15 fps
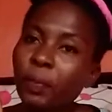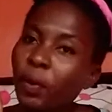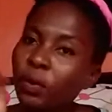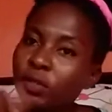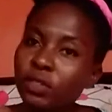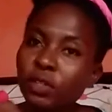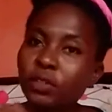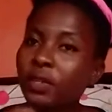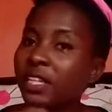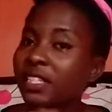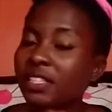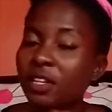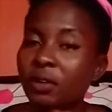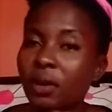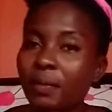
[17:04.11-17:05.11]
post on your
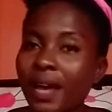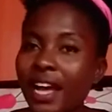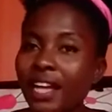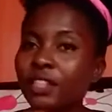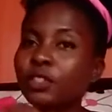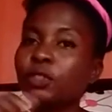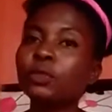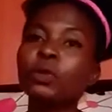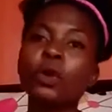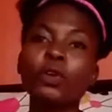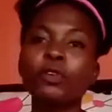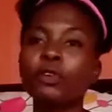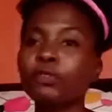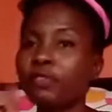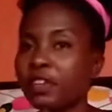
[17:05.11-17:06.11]
Instagram handle or
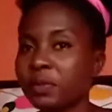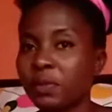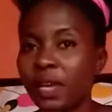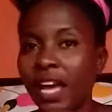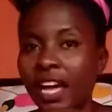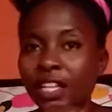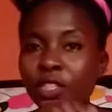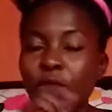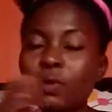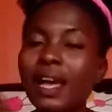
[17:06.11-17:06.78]
your Facebook handle